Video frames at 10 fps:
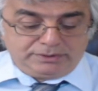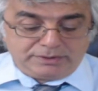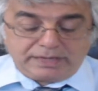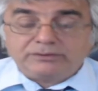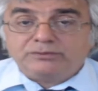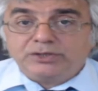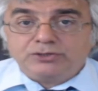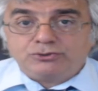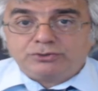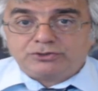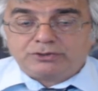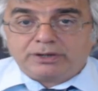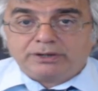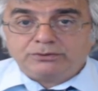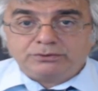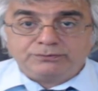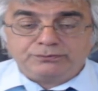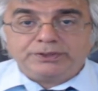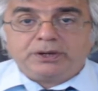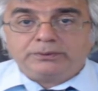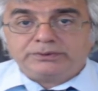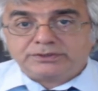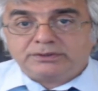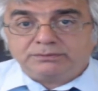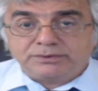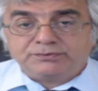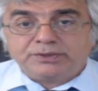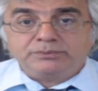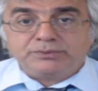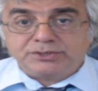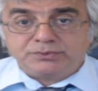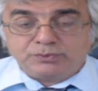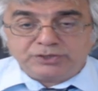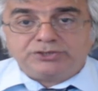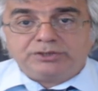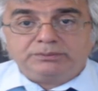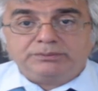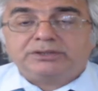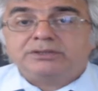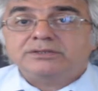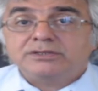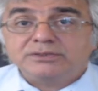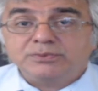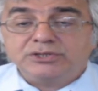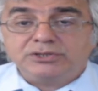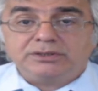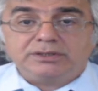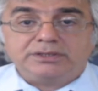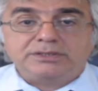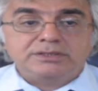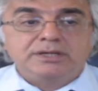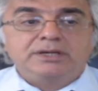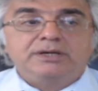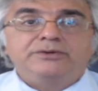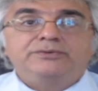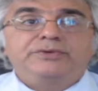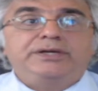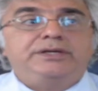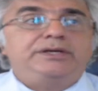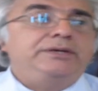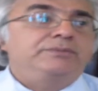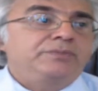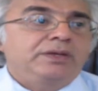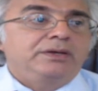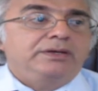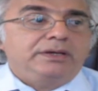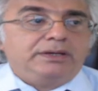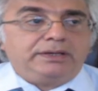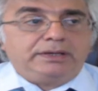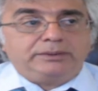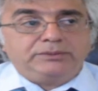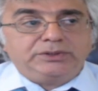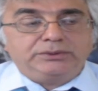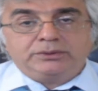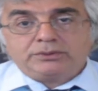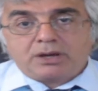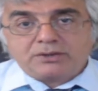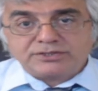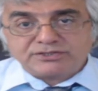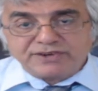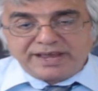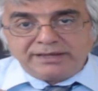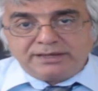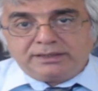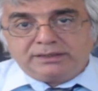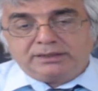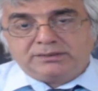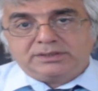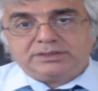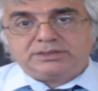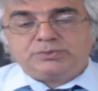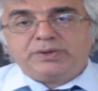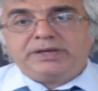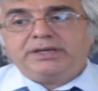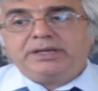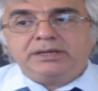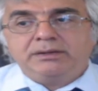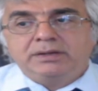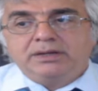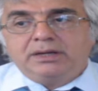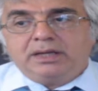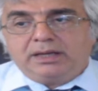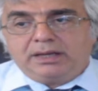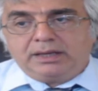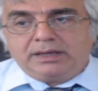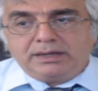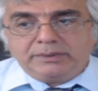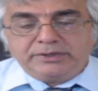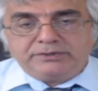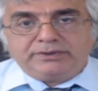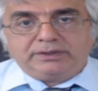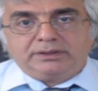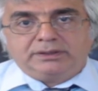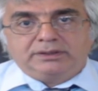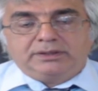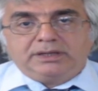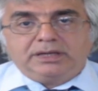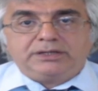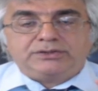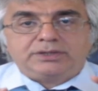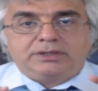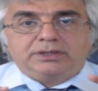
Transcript: that we should try to free ourselves from this vision, because this vision is very, constraining, is very limiting. It